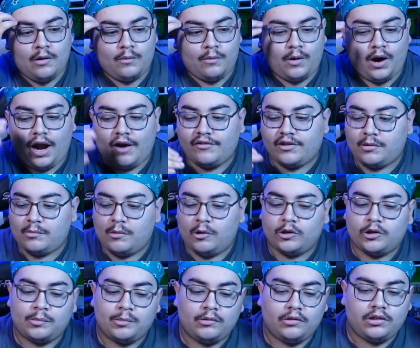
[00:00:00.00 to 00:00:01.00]
we're having
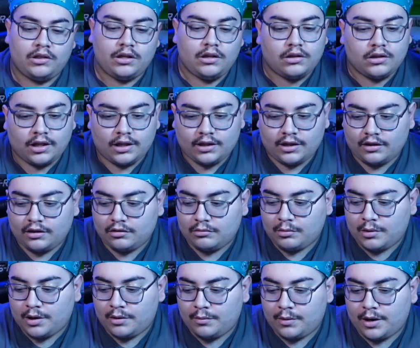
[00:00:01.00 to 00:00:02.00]
multiple scenes like this
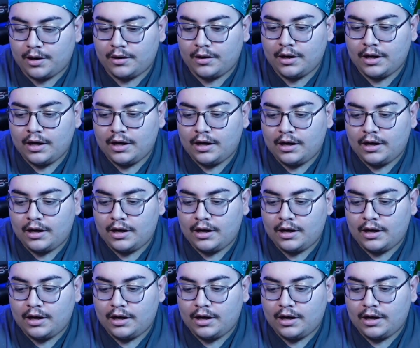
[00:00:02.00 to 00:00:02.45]
where we're